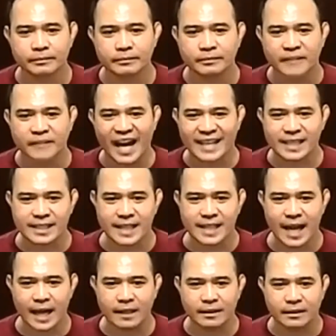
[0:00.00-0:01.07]
as I
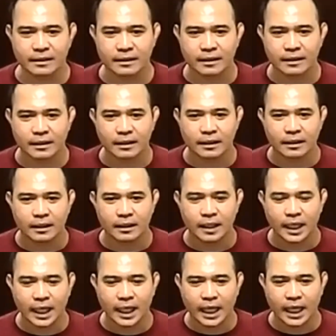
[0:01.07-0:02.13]
said,
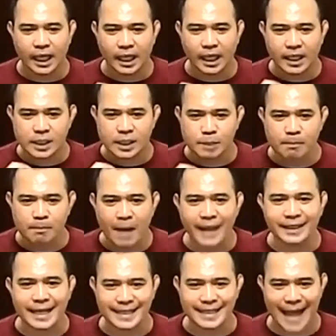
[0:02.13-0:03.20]
smart
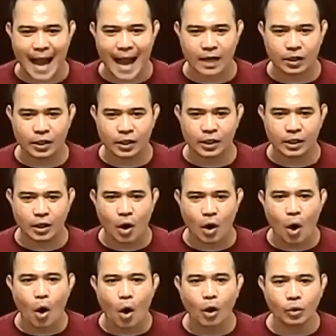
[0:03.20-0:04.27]
attacker
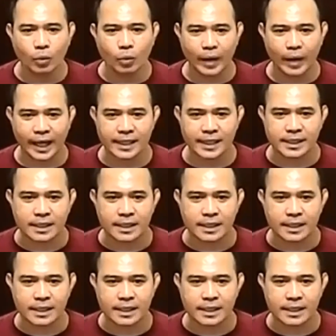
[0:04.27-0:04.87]
always